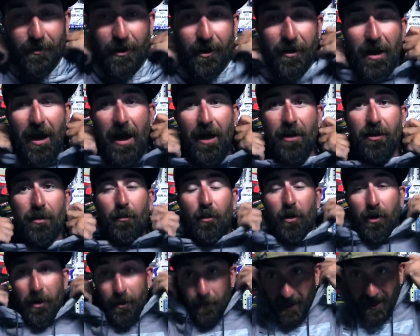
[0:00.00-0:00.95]
about how the
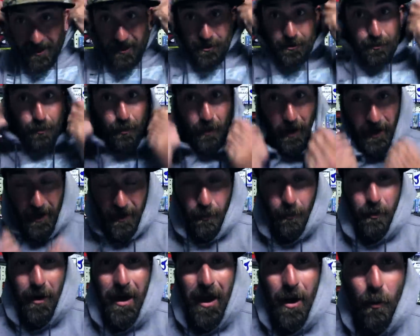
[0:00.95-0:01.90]
morning went. It's right
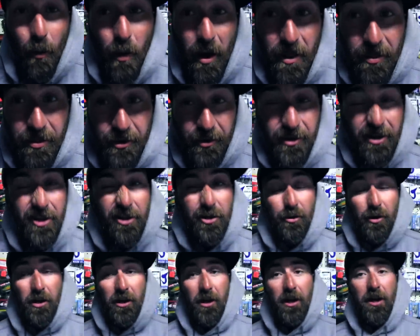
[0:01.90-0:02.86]
around 1:30,
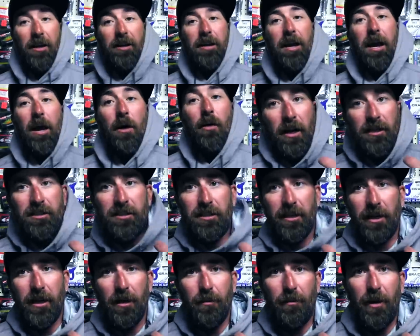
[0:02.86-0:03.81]
2 o'clock now. I was
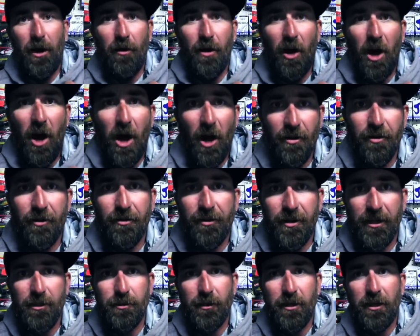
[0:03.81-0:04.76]
thinking about other
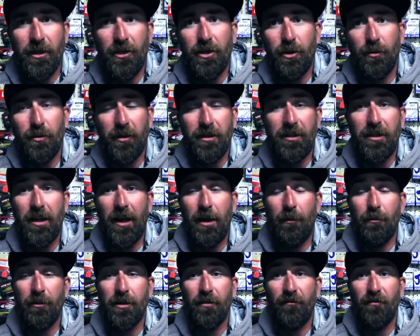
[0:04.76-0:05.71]
things we could do with today
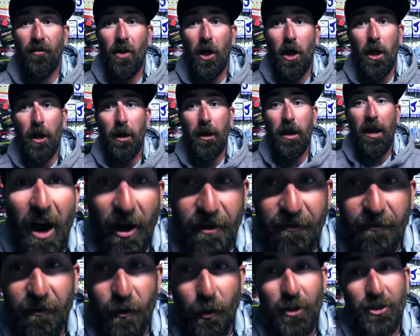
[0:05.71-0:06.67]
with the vlog.
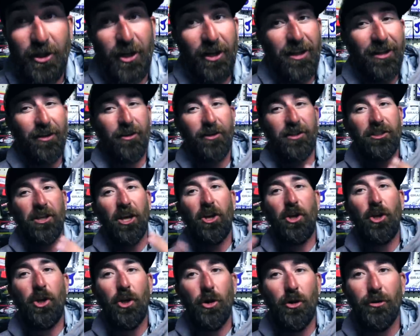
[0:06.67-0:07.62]
Unfortunately, there's a
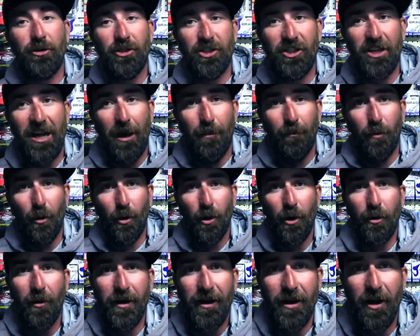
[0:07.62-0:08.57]
huge downpour
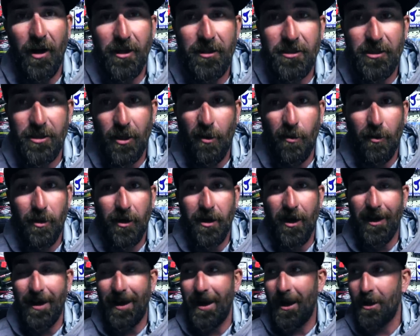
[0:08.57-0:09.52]
going on, so we're
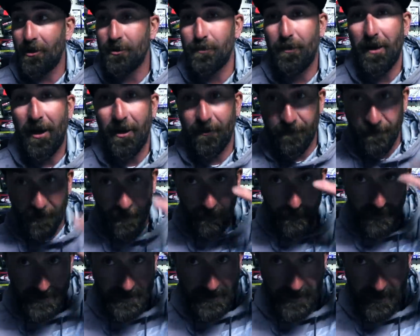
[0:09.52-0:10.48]
kind of housebound for the
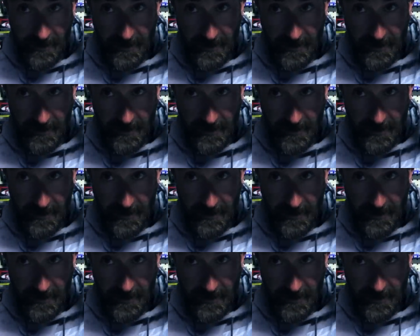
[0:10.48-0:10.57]
rest